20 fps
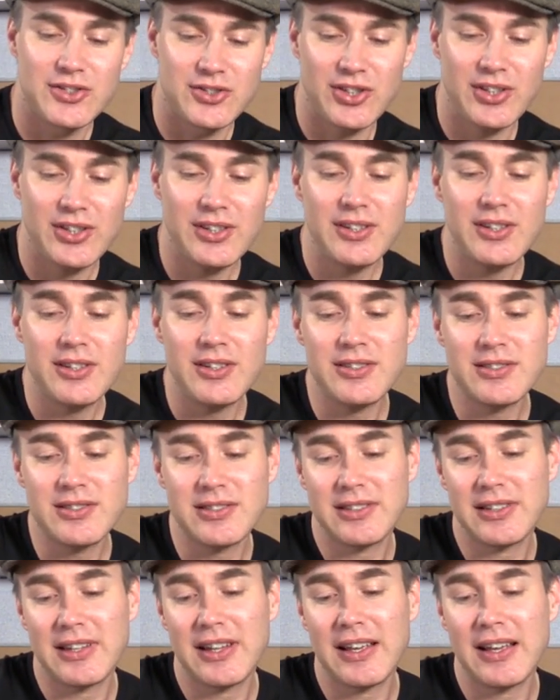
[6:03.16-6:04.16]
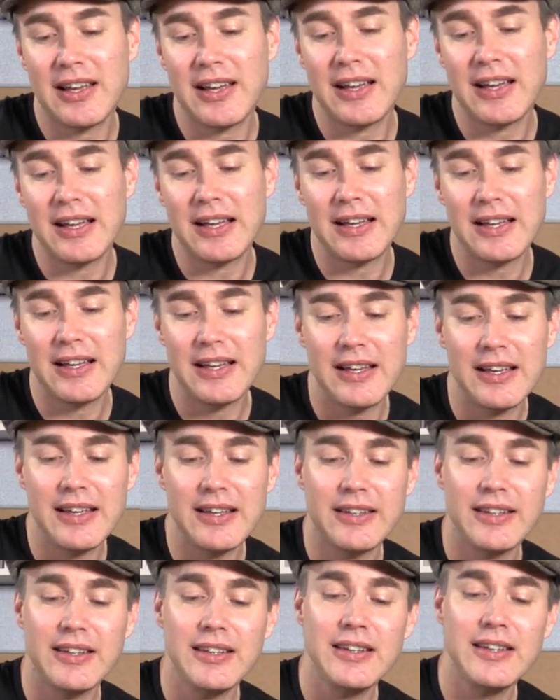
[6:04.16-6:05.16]
Just
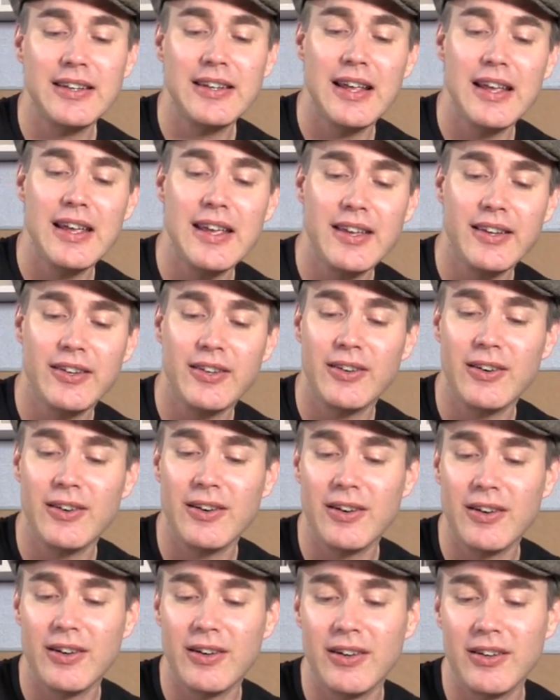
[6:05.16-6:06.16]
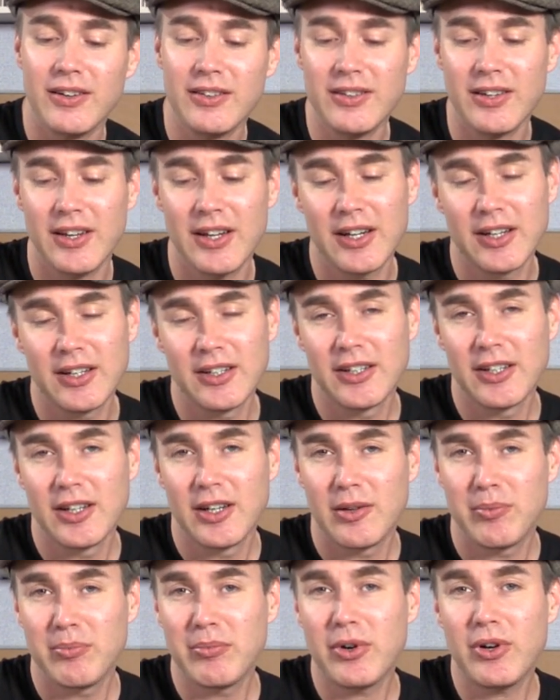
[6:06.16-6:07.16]
like an A chord,
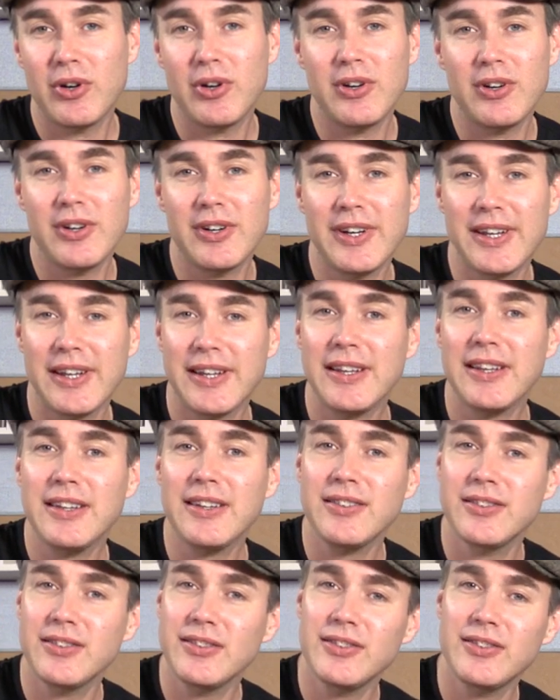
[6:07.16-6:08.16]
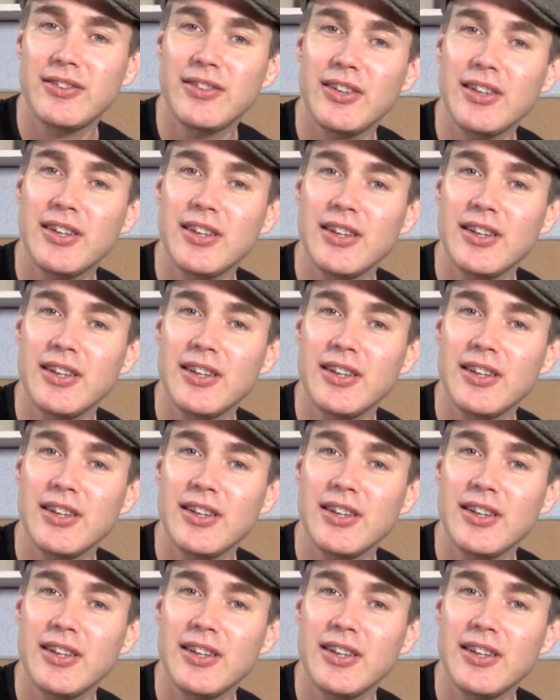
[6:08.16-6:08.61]
morning D.